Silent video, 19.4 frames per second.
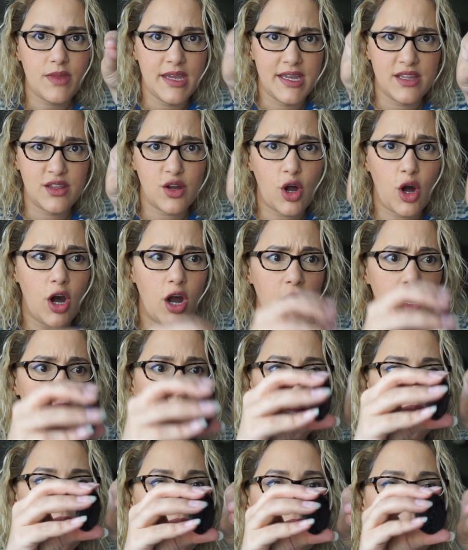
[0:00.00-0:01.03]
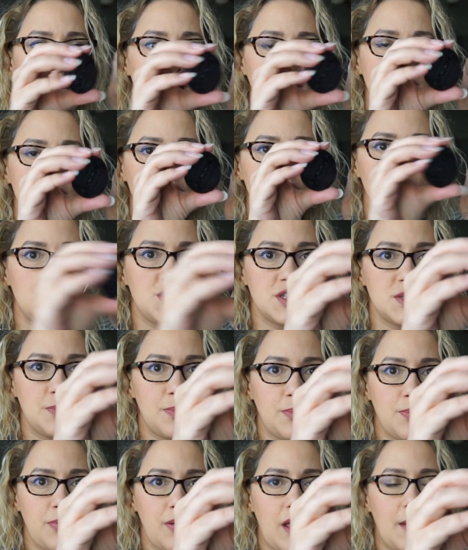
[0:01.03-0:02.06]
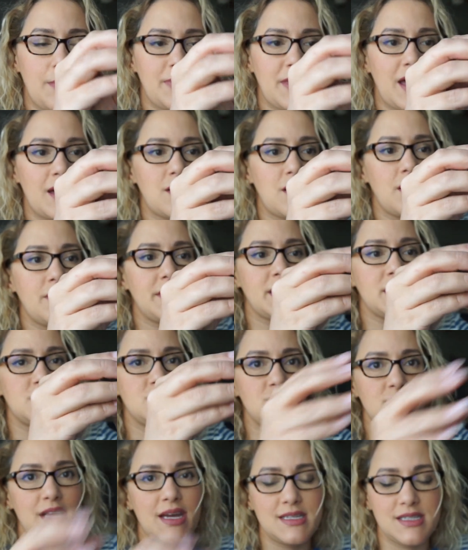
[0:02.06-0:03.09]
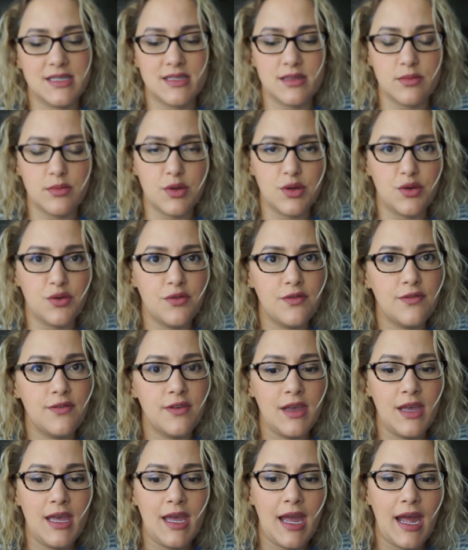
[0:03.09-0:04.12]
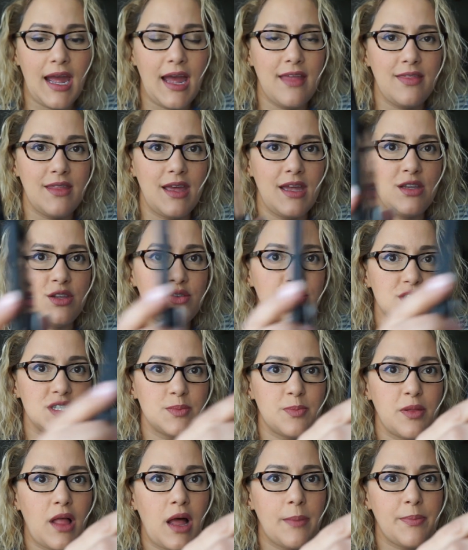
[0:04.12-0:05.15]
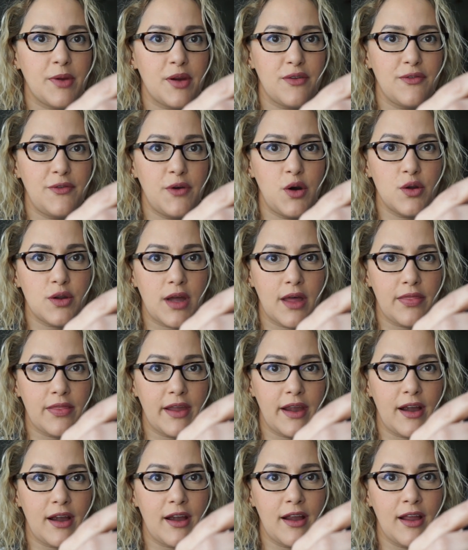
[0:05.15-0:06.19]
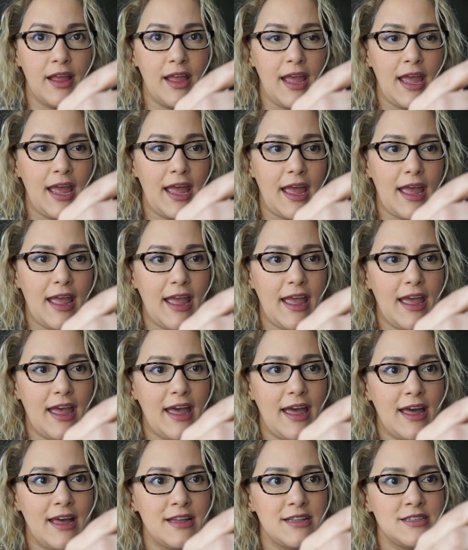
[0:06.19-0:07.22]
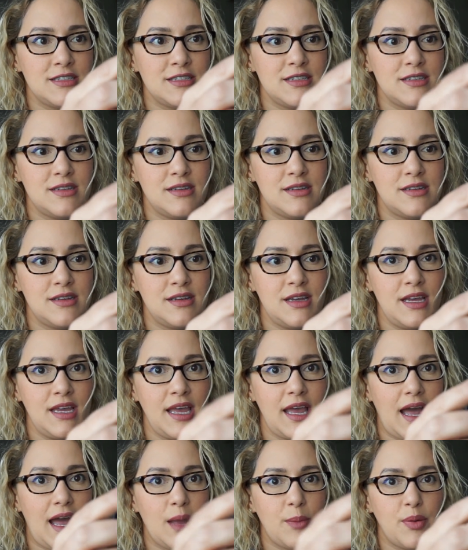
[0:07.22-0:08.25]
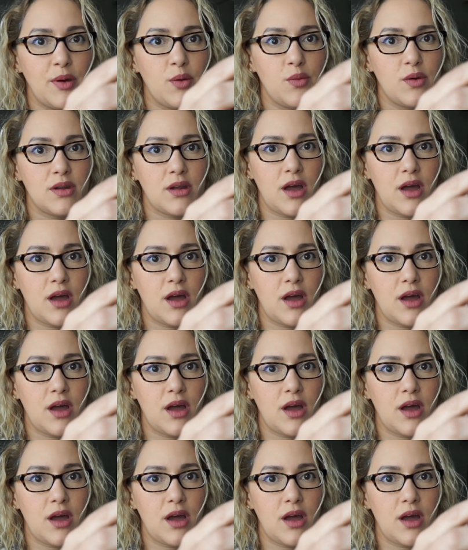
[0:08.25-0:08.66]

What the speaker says: in the car. And so you just plop that on there so that doesn't move. And then you just plop your phone on there, and I put one